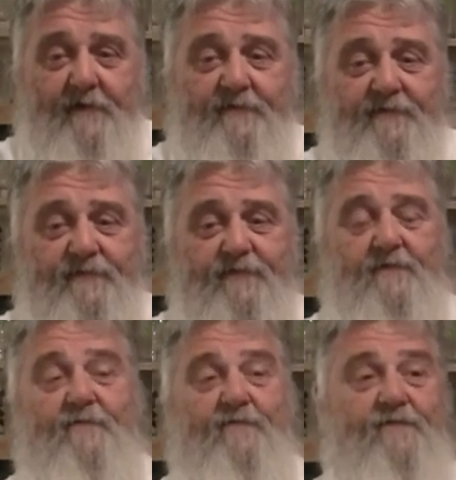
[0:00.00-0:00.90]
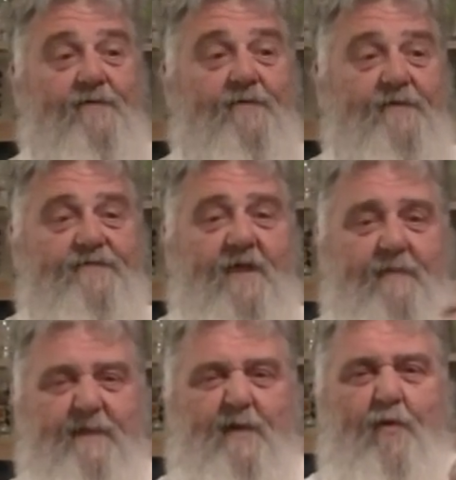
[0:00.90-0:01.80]
presence too. So it's not
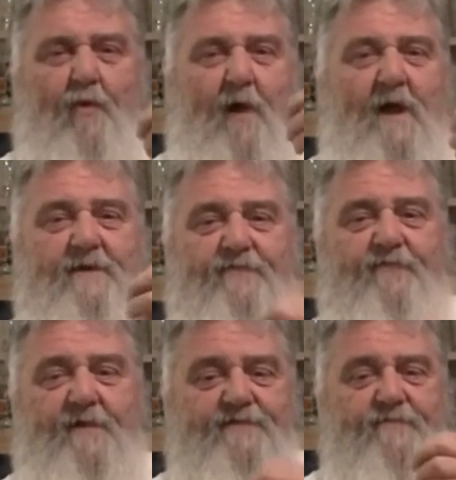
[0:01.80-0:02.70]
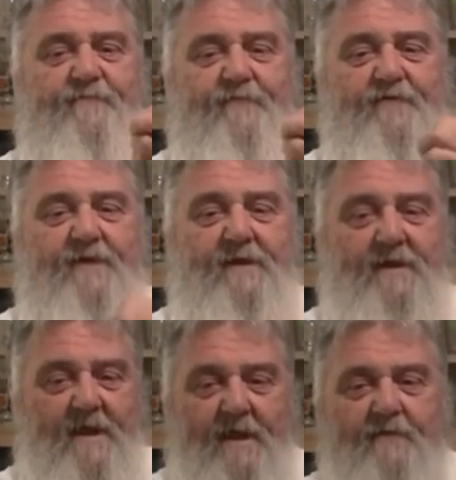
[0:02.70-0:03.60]
going to be quite as fresh and
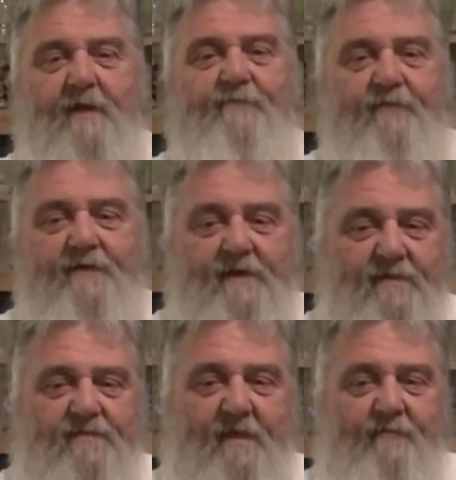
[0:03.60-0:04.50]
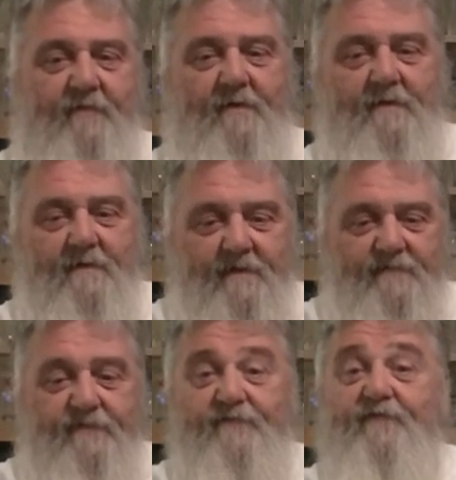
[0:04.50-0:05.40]
fruity, grapefruity and stuff
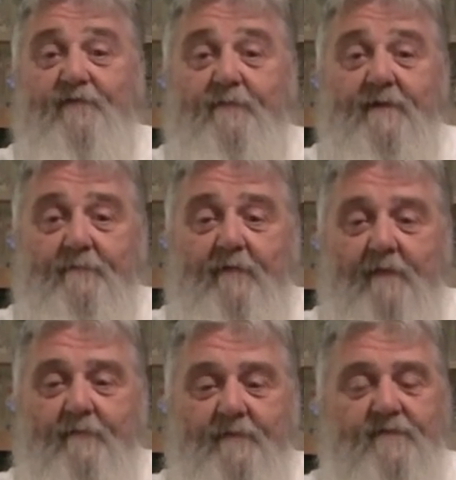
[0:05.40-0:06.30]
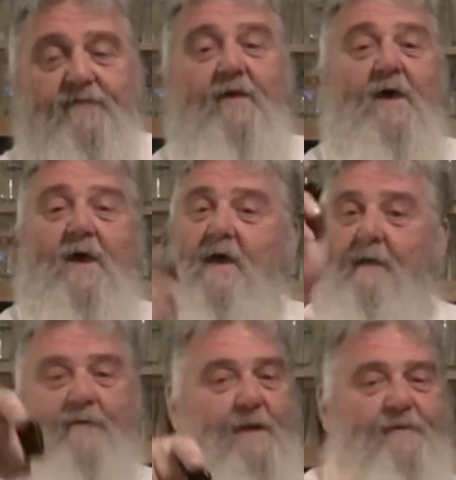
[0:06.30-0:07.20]
as it should have been probably. So
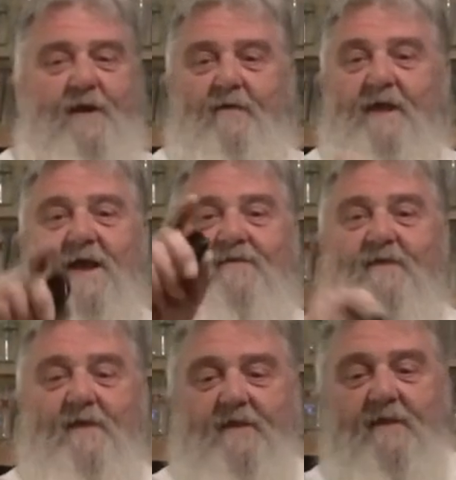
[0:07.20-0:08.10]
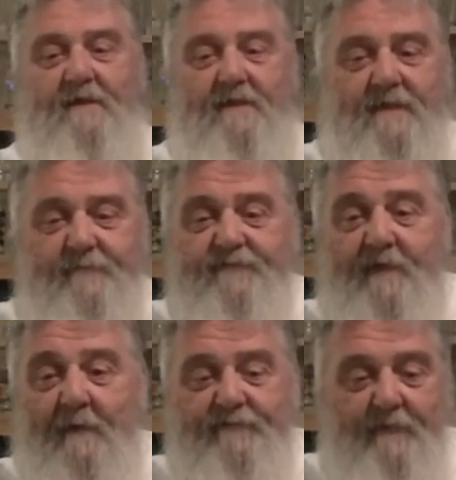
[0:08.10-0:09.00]
I'm rambling on, guys. Yeah, give me some
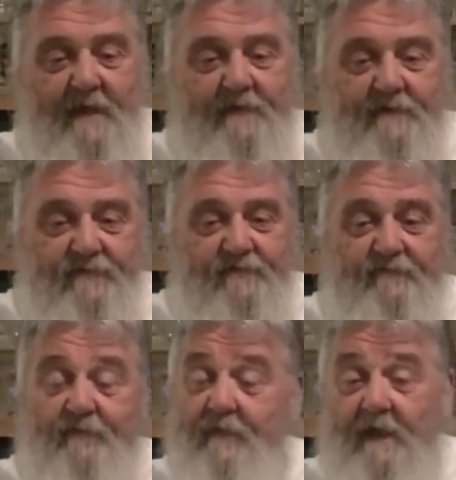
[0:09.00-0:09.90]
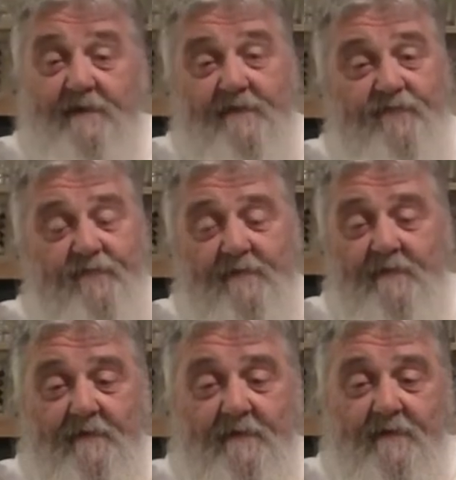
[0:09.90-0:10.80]
comments back on this, and if you've had this,
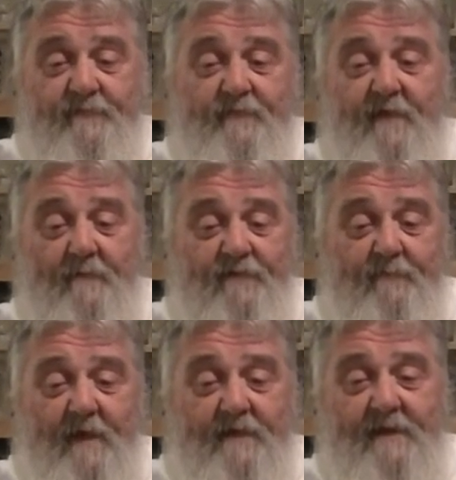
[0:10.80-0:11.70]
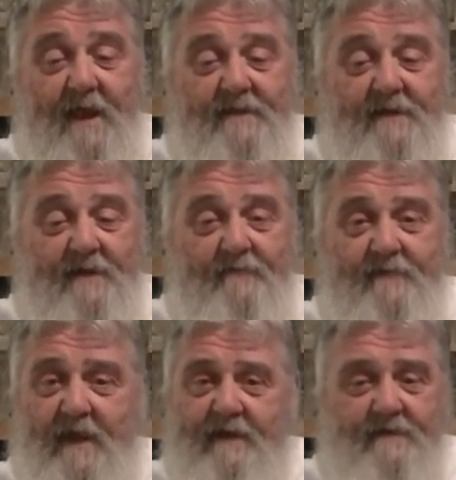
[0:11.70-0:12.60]
give me some comments back. You liked it, loved
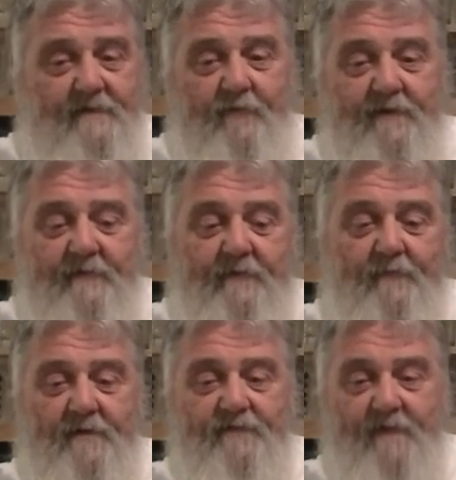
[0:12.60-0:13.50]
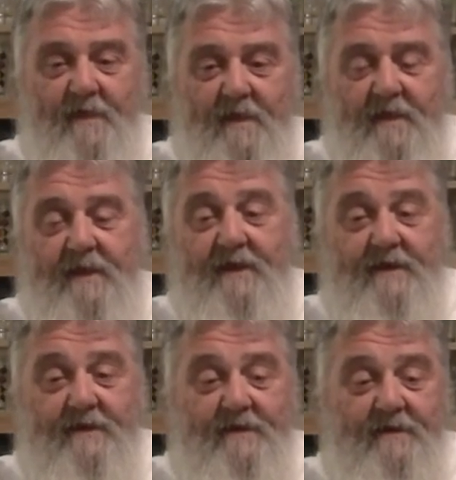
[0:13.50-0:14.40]
it, hated it, whatever it was,
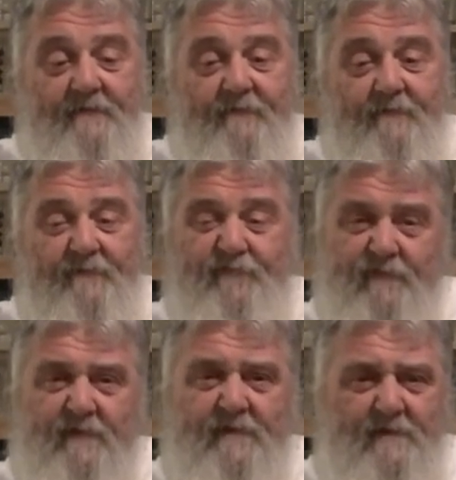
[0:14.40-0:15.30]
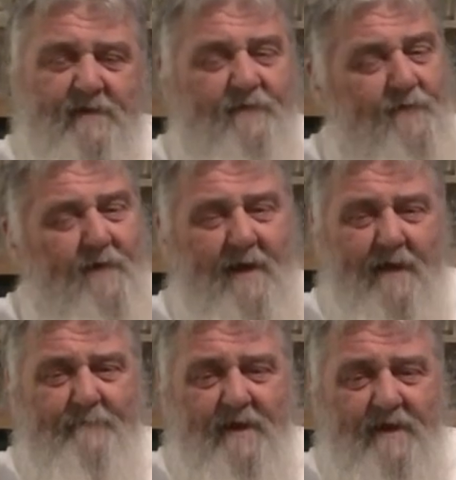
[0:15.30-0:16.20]
and if you see it and you're a hophead,